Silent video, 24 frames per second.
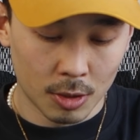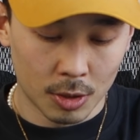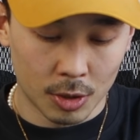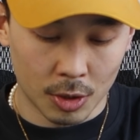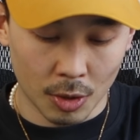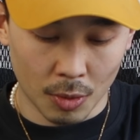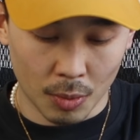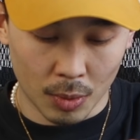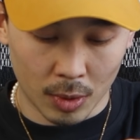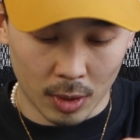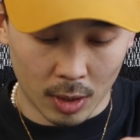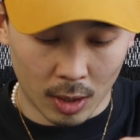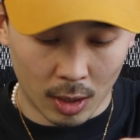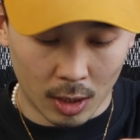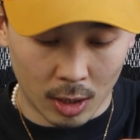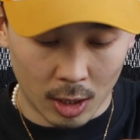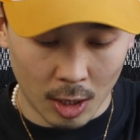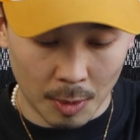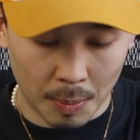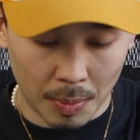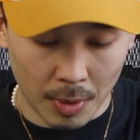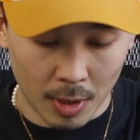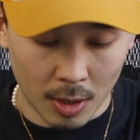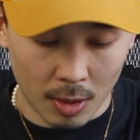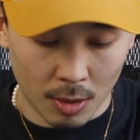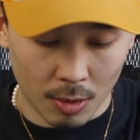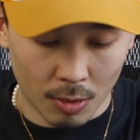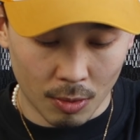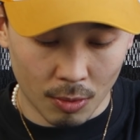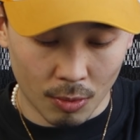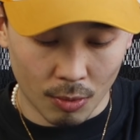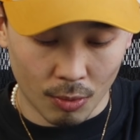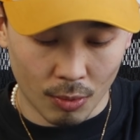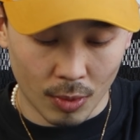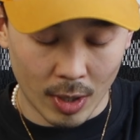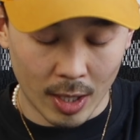So we're going to clip it
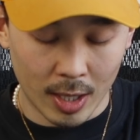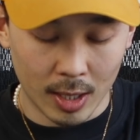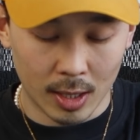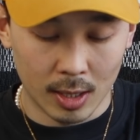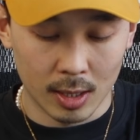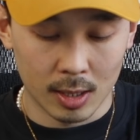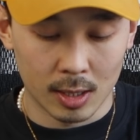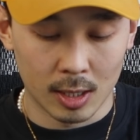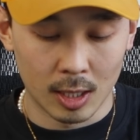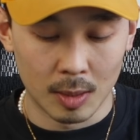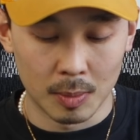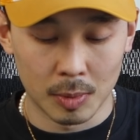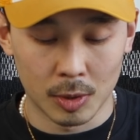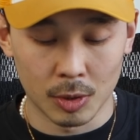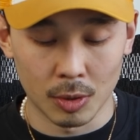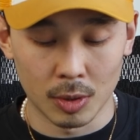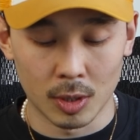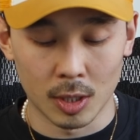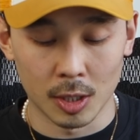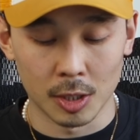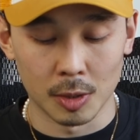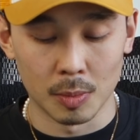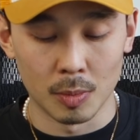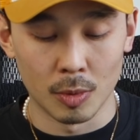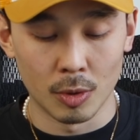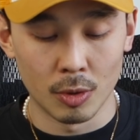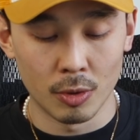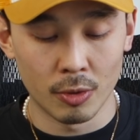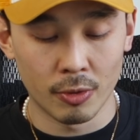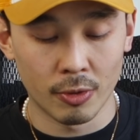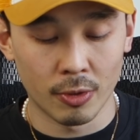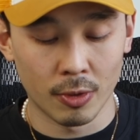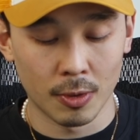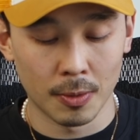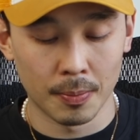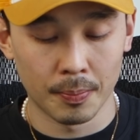right at the seam so that it doesn't
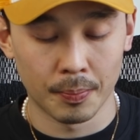move,